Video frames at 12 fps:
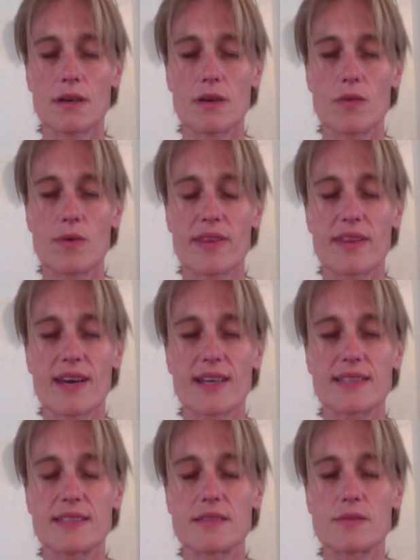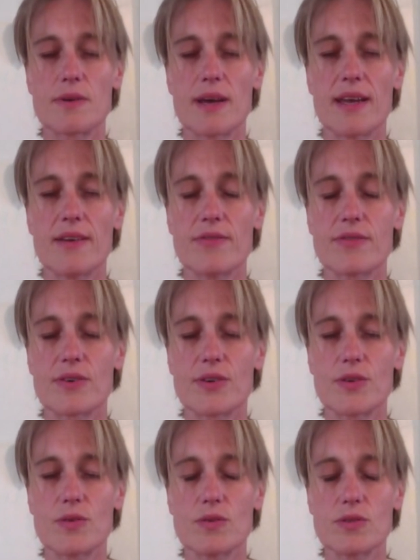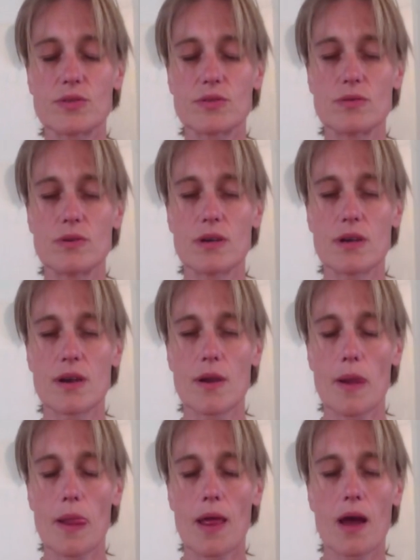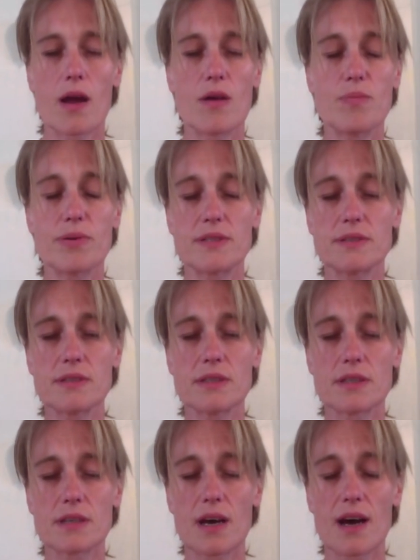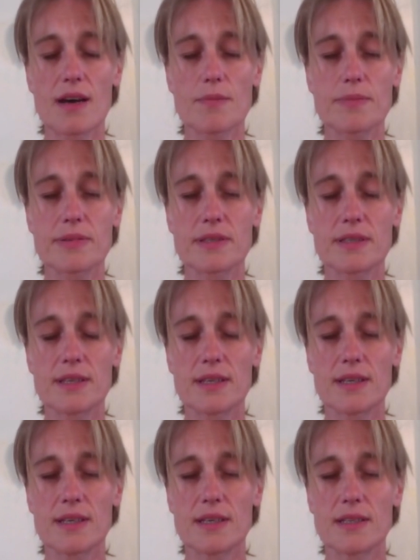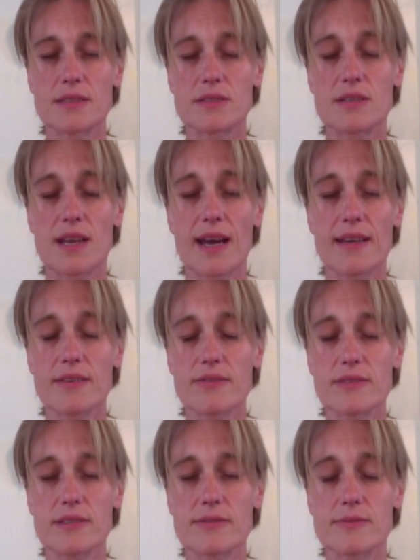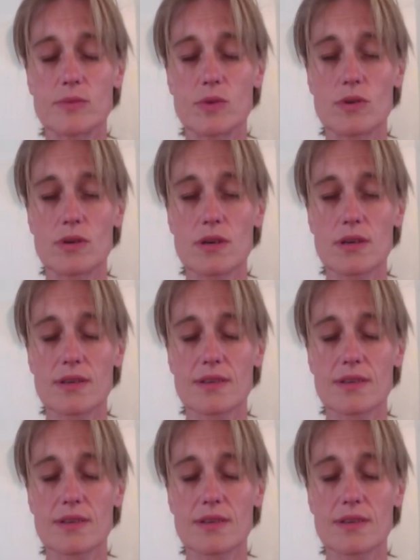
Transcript: Whether that is a way for you to open up to life even more,